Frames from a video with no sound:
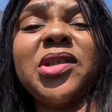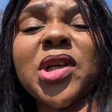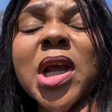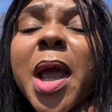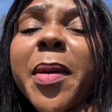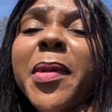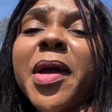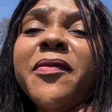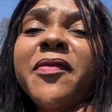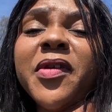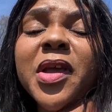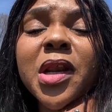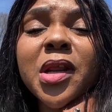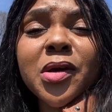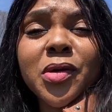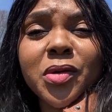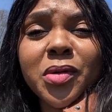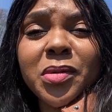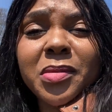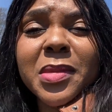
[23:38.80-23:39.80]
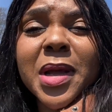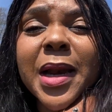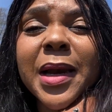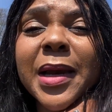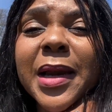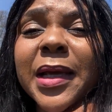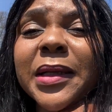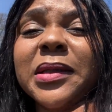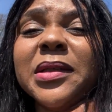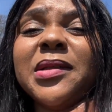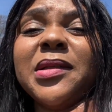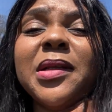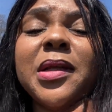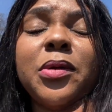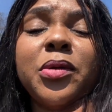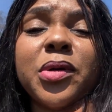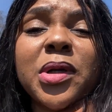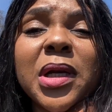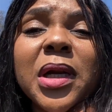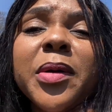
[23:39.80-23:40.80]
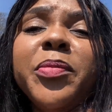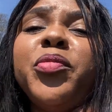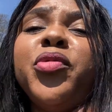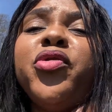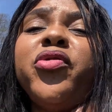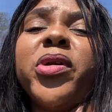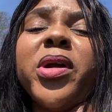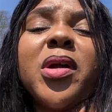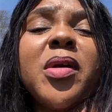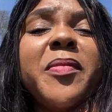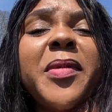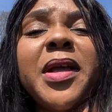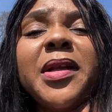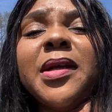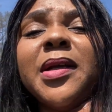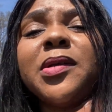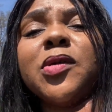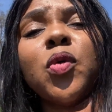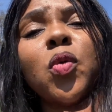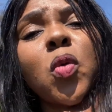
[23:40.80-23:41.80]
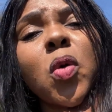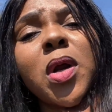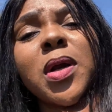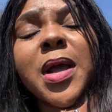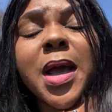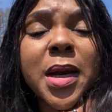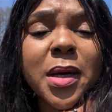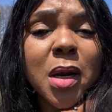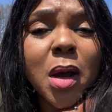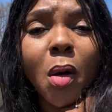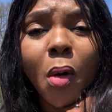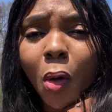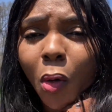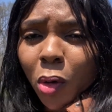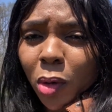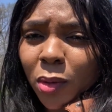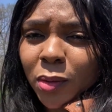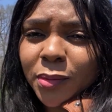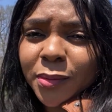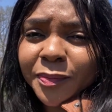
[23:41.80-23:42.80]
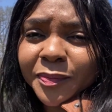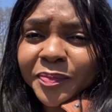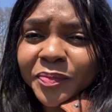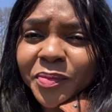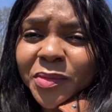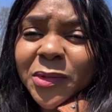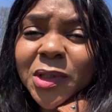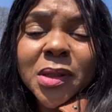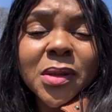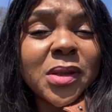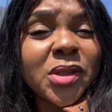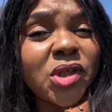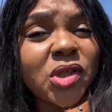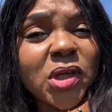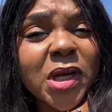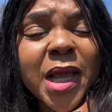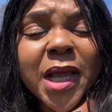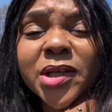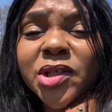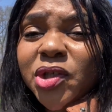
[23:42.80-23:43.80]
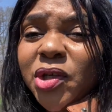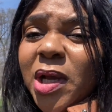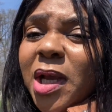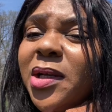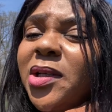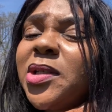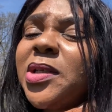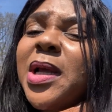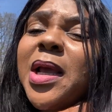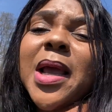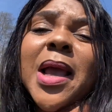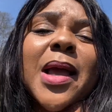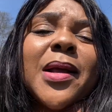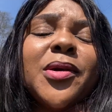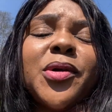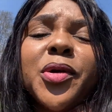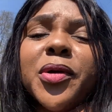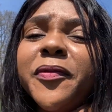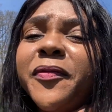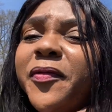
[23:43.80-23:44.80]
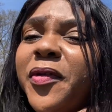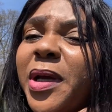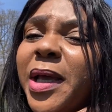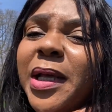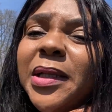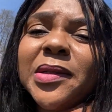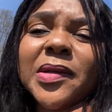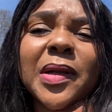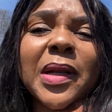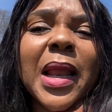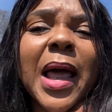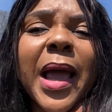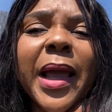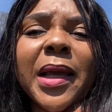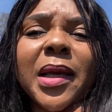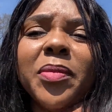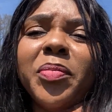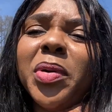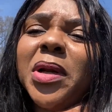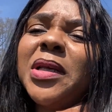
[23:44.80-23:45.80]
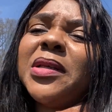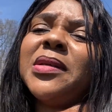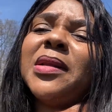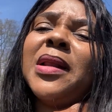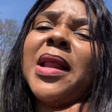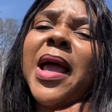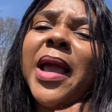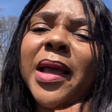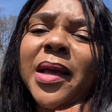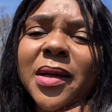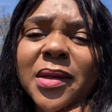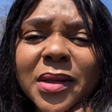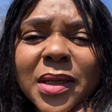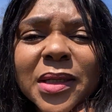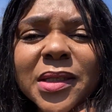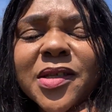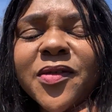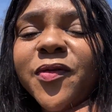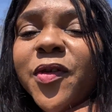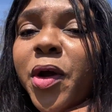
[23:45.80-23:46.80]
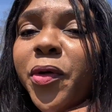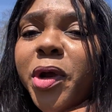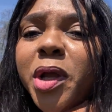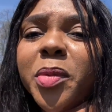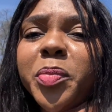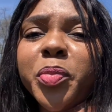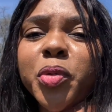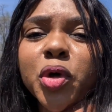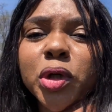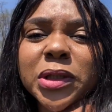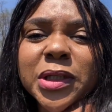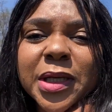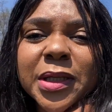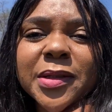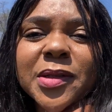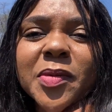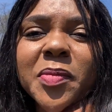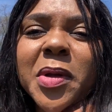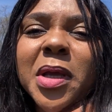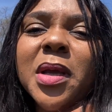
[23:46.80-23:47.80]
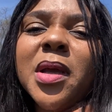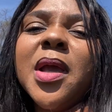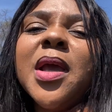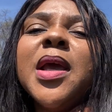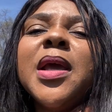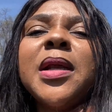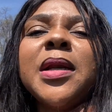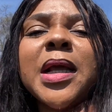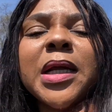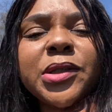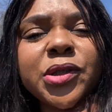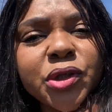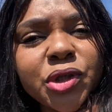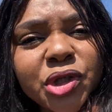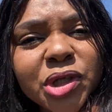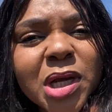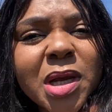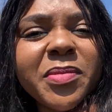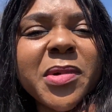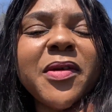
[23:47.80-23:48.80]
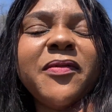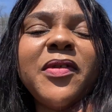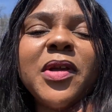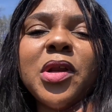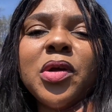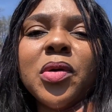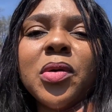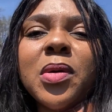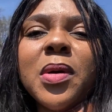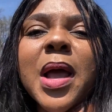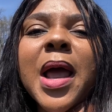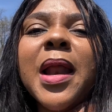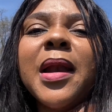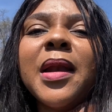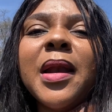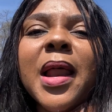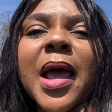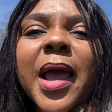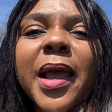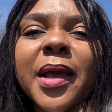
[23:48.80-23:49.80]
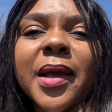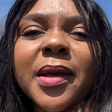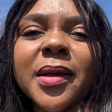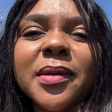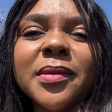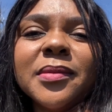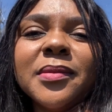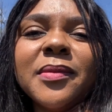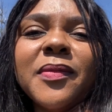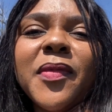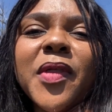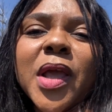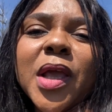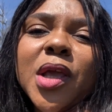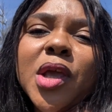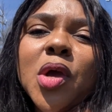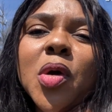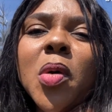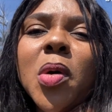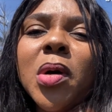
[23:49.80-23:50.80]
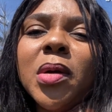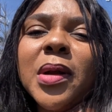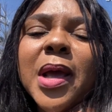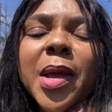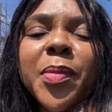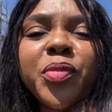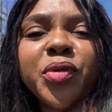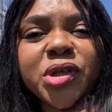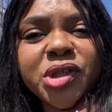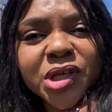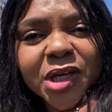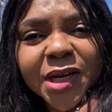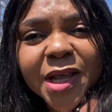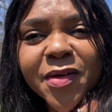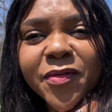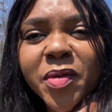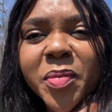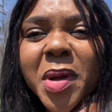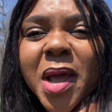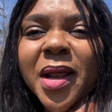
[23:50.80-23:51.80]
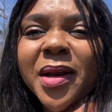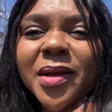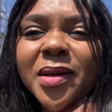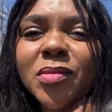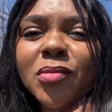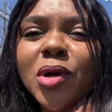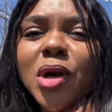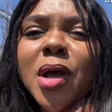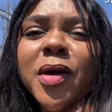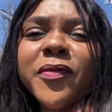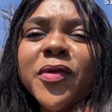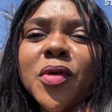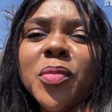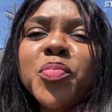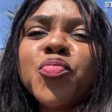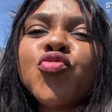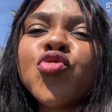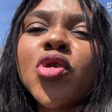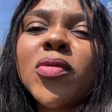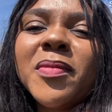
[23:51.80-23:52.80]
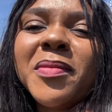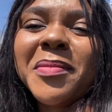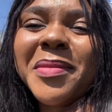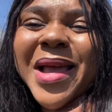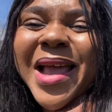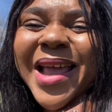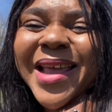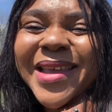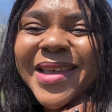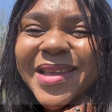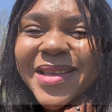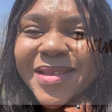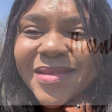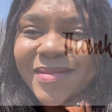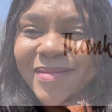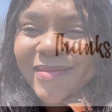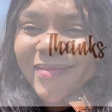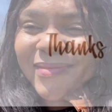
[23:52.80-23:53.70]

share my video and let this little clip be recommended to one and all. Share, and don't forget to like. Please like. It's very important to me that you share my video and like. Thank you all. I appreciate everybody. Love you. Bye.